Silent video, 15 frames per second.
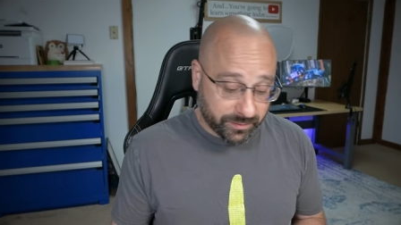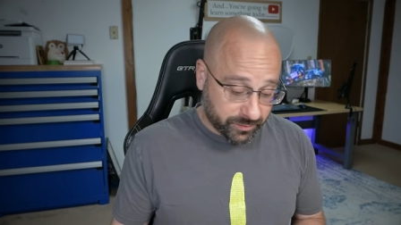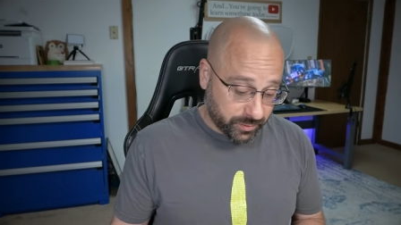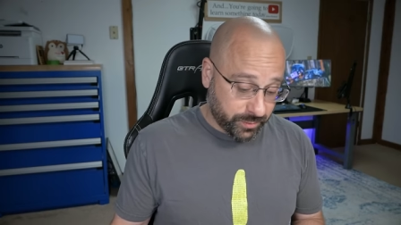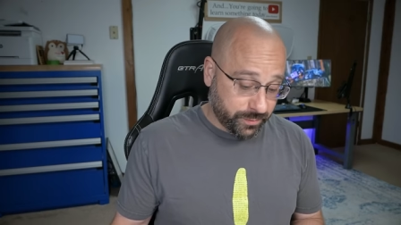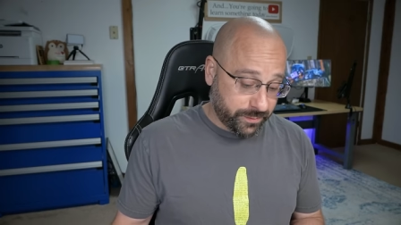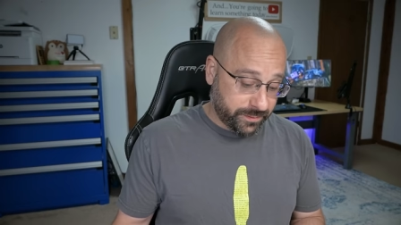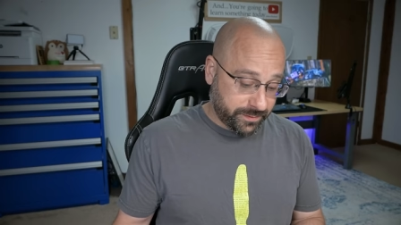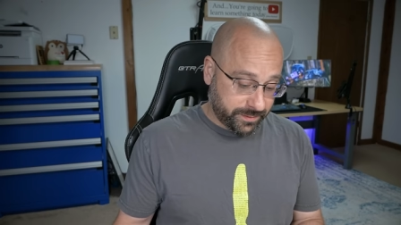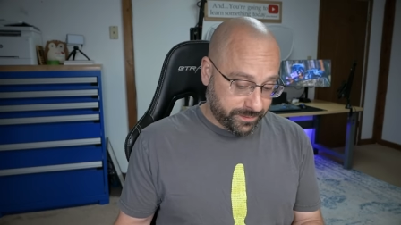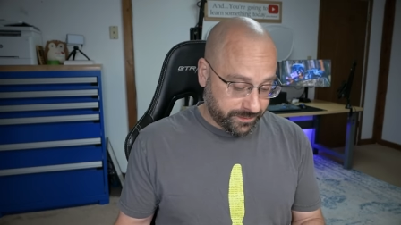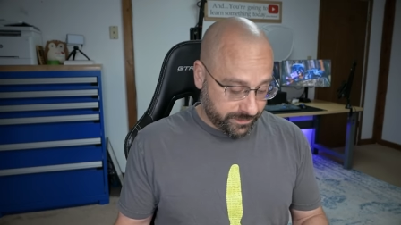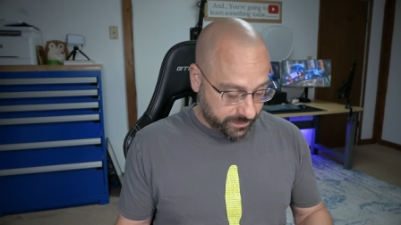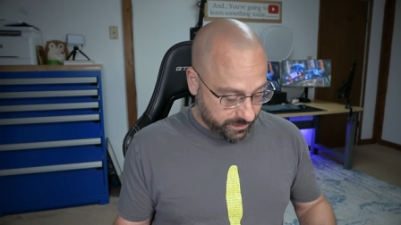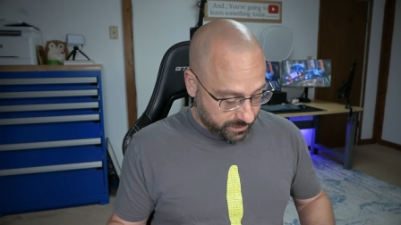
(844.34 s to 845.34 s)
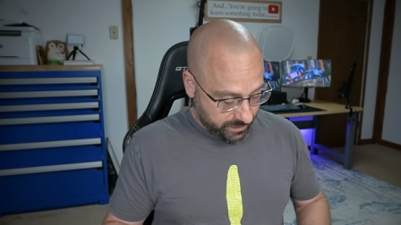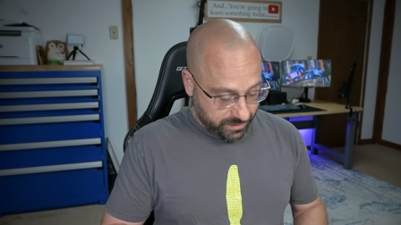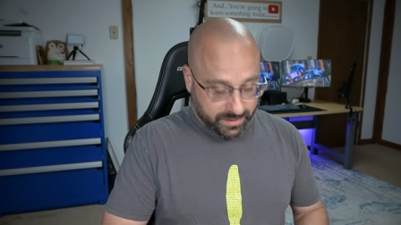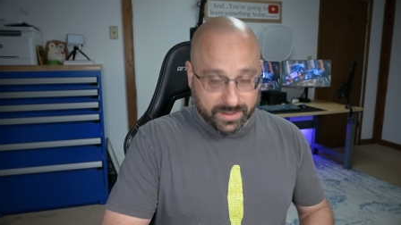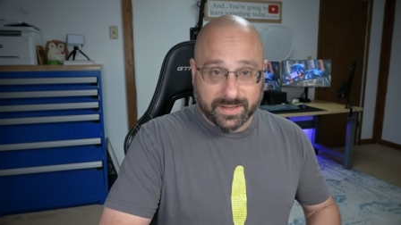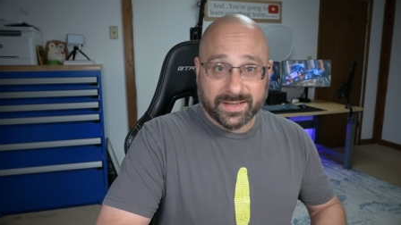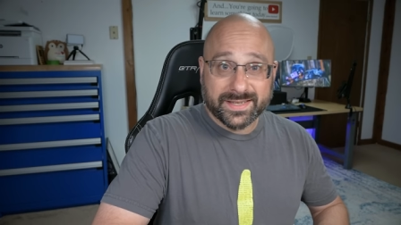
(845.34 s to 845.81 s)
of truth
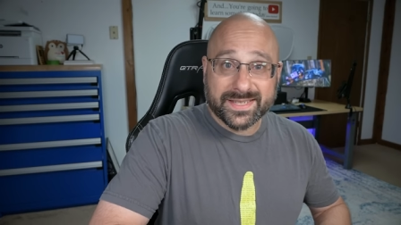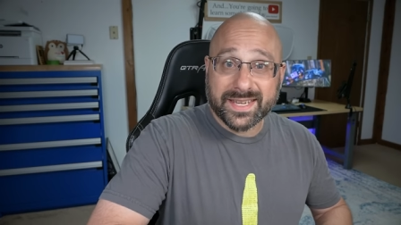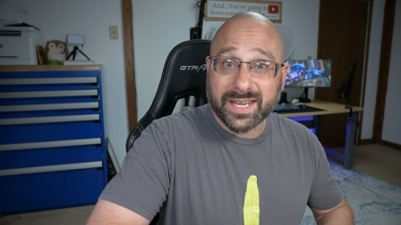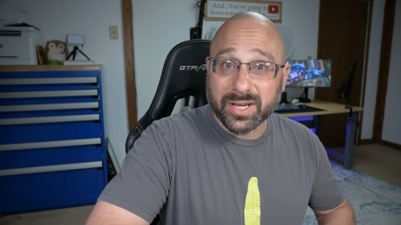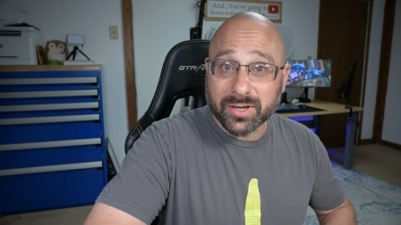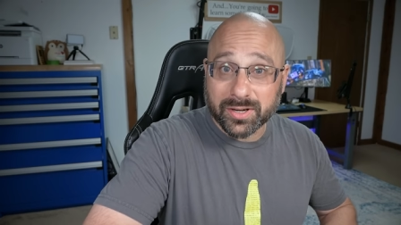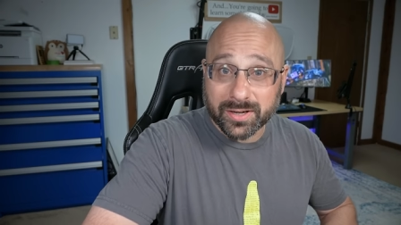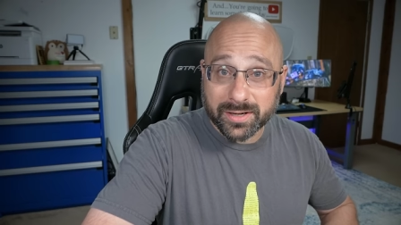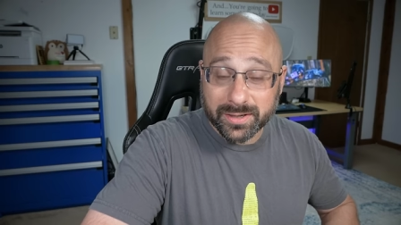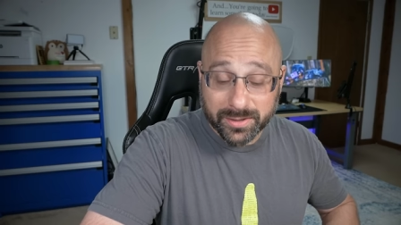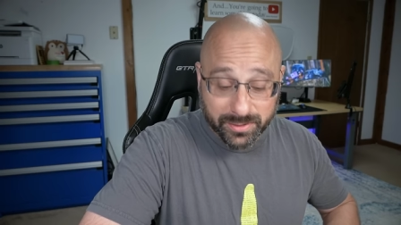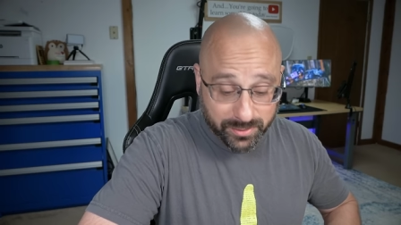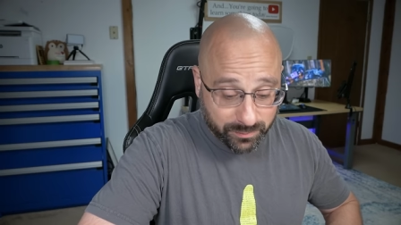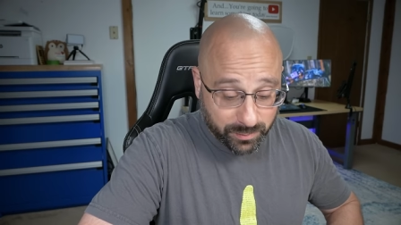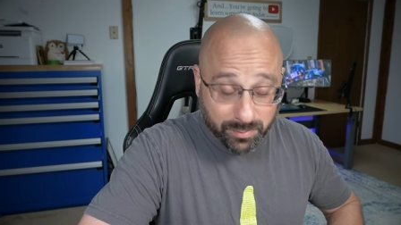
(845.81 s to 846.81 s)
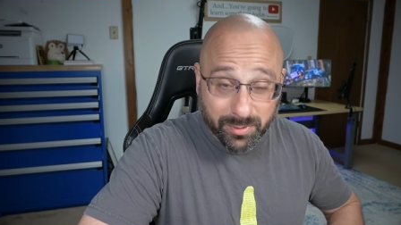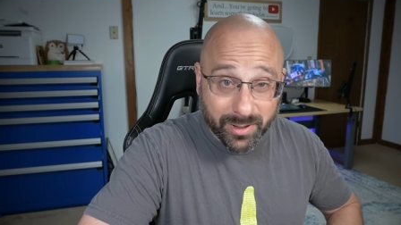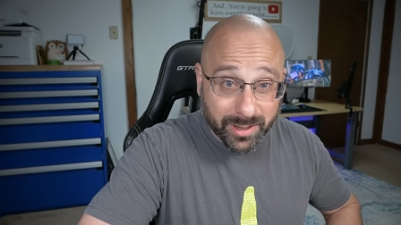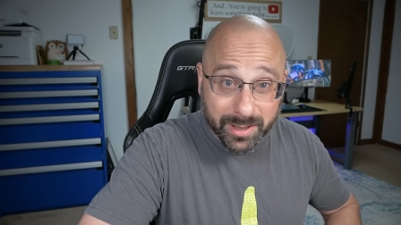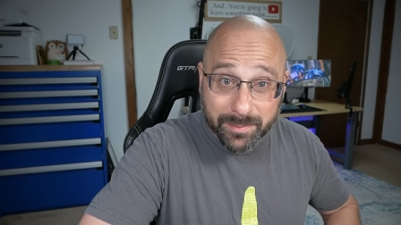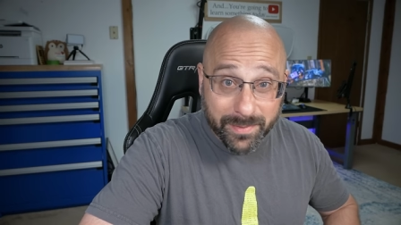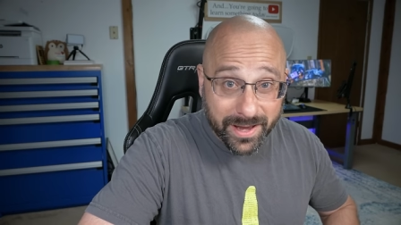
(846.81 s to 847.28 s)
is here. We plug
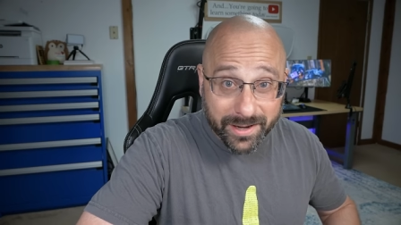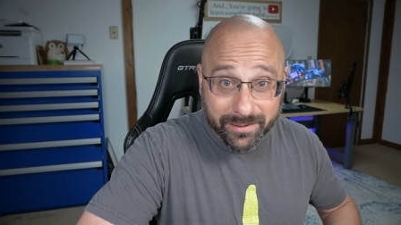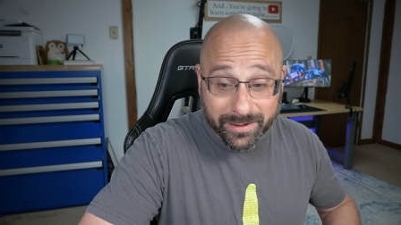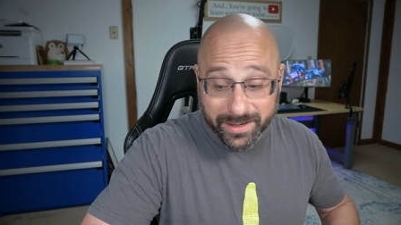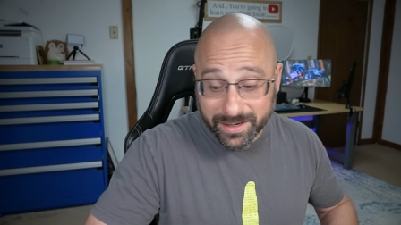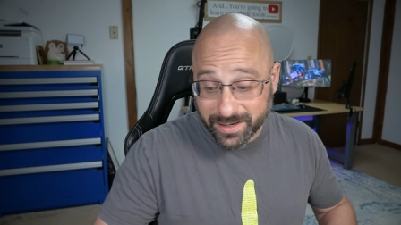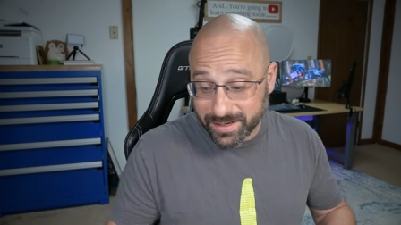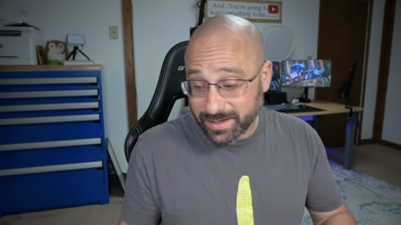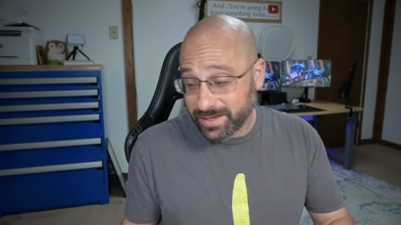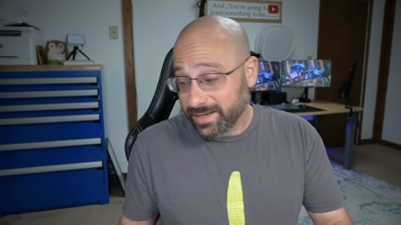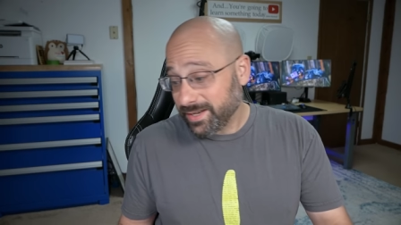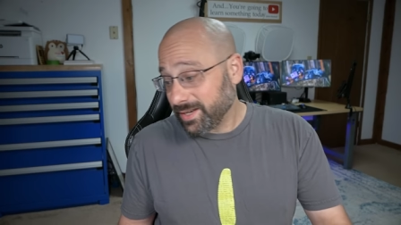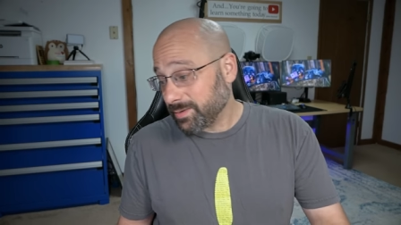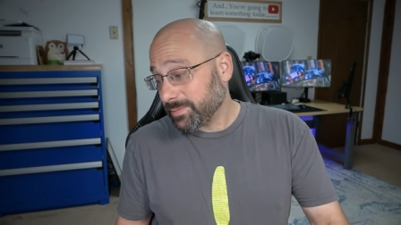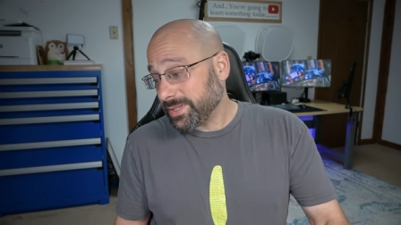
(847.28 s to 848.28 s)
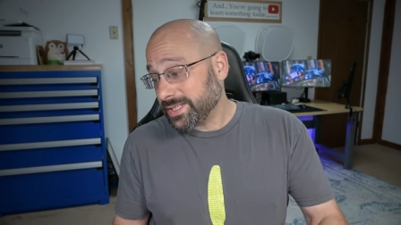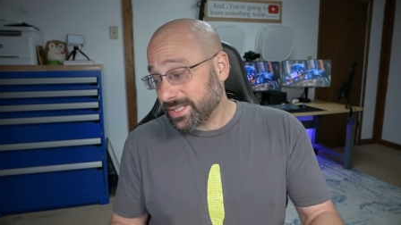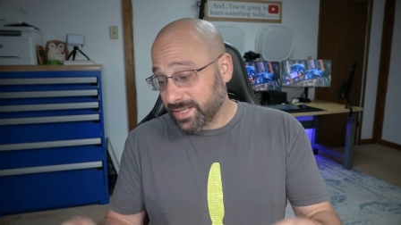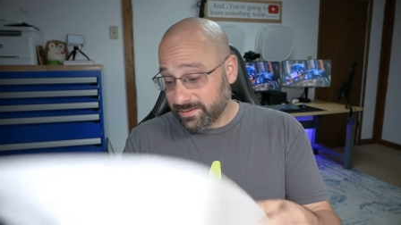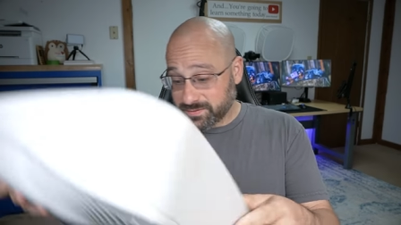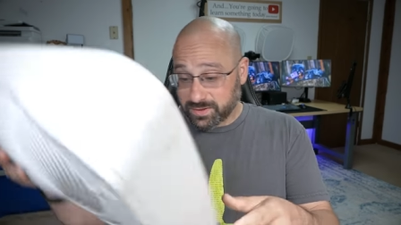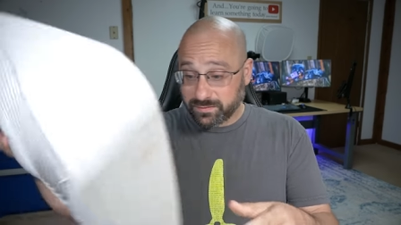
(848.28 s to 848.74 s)
in a battery and we
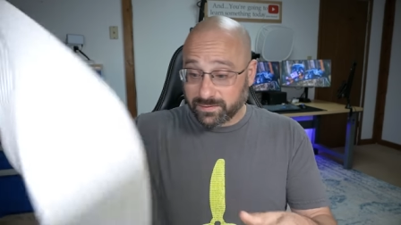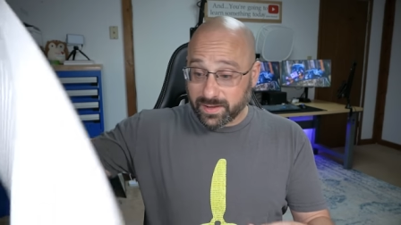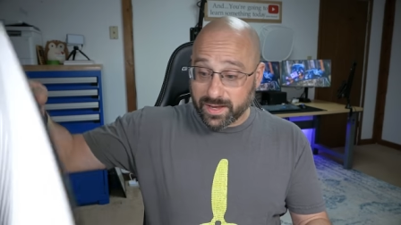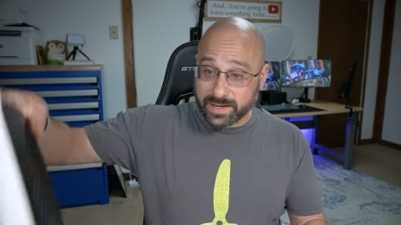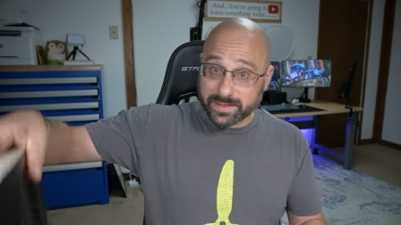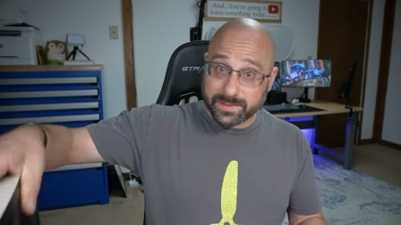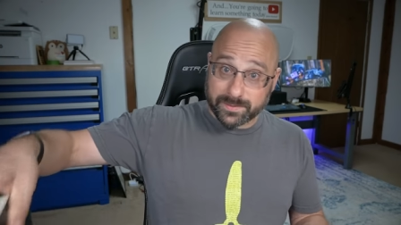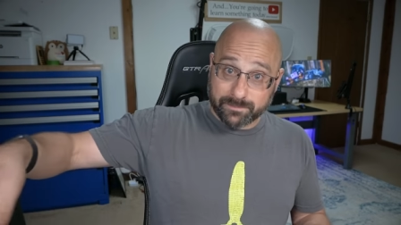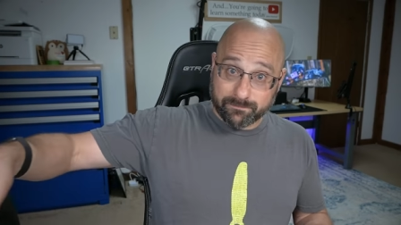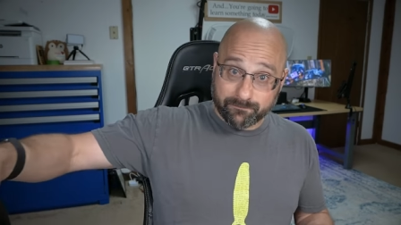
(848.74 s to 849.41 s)
see if she flies.